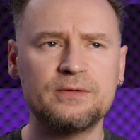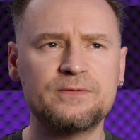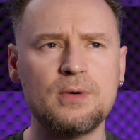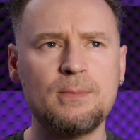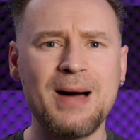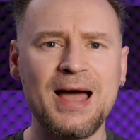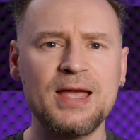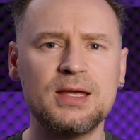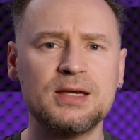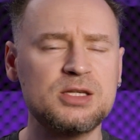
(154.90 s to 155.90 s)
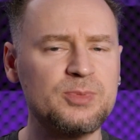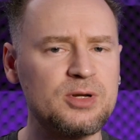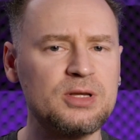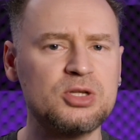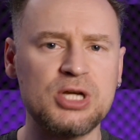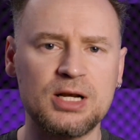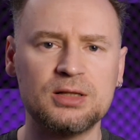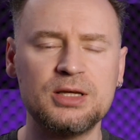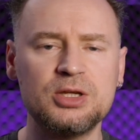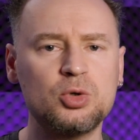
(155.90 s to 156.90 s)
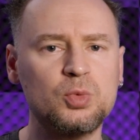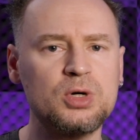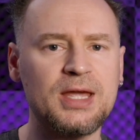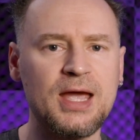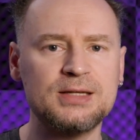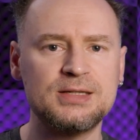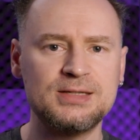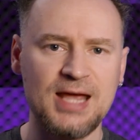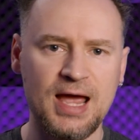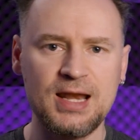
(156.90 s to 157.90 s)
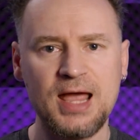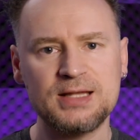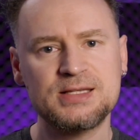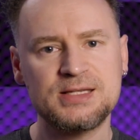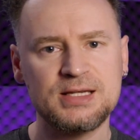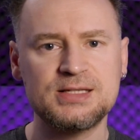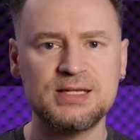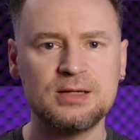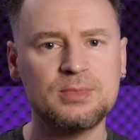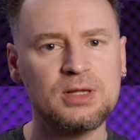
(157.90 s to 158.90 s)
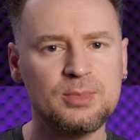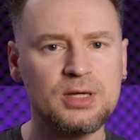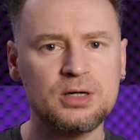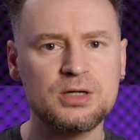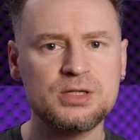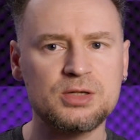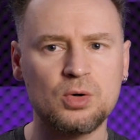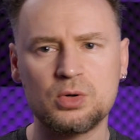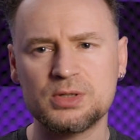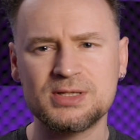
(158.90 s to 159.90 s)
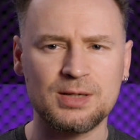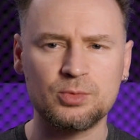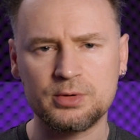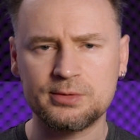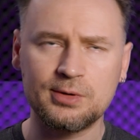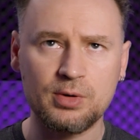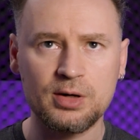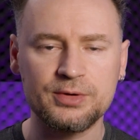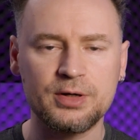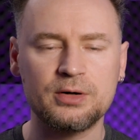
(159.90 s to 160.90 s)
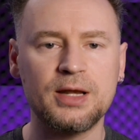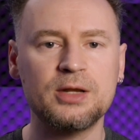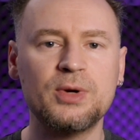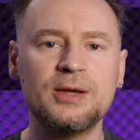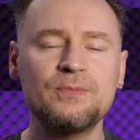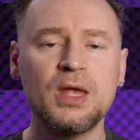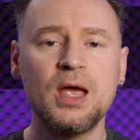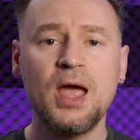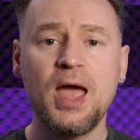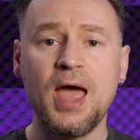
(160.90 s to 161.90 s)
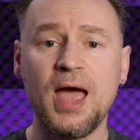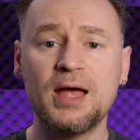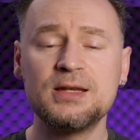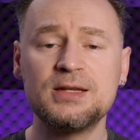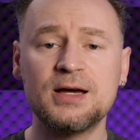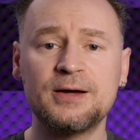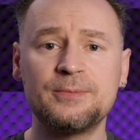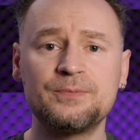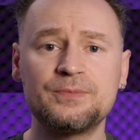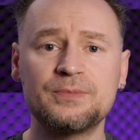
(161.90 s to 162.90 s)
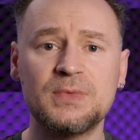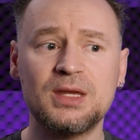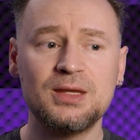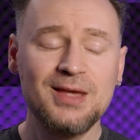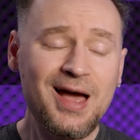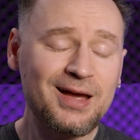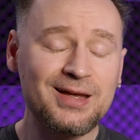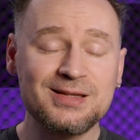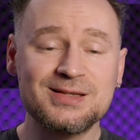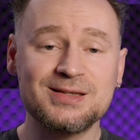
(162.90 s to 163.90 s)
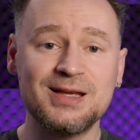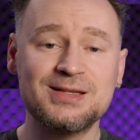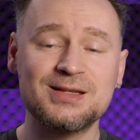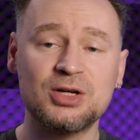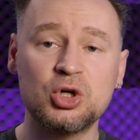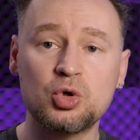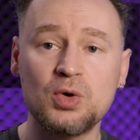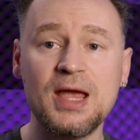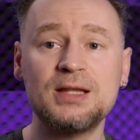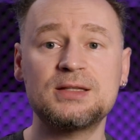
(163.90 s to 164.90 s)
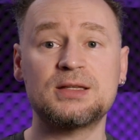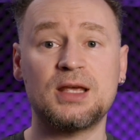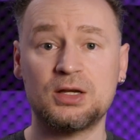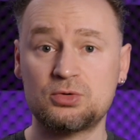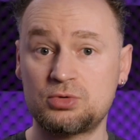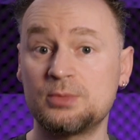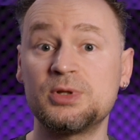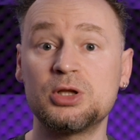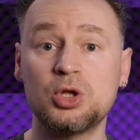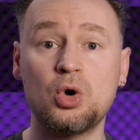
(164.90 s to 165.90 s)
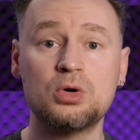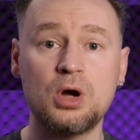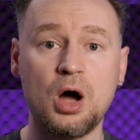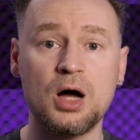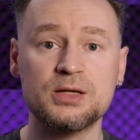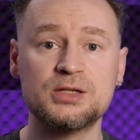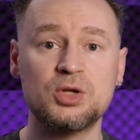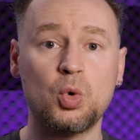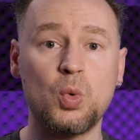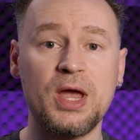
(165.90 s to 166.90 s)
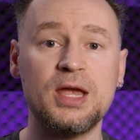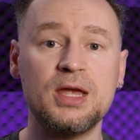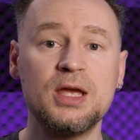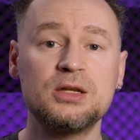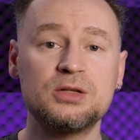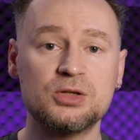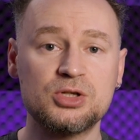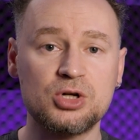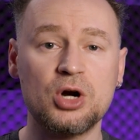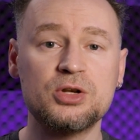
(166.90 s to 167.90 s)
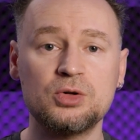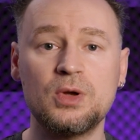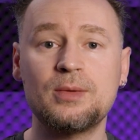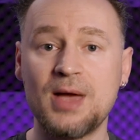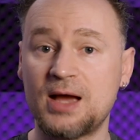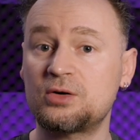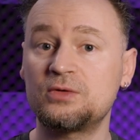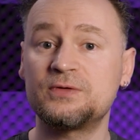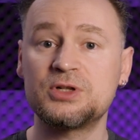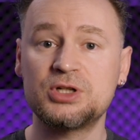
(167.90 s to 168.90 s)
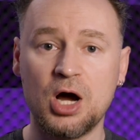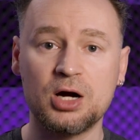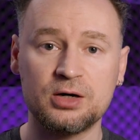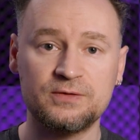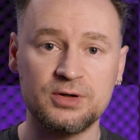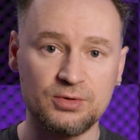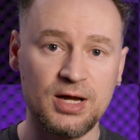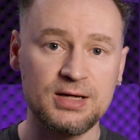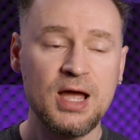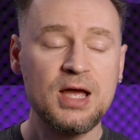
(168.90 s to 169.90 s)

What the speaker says: From my experience, generally you will get 10 and 16 millimeters or somewhere around there anyway. And yeah, it's a great, extremely low cost way to start doing macro photography, right?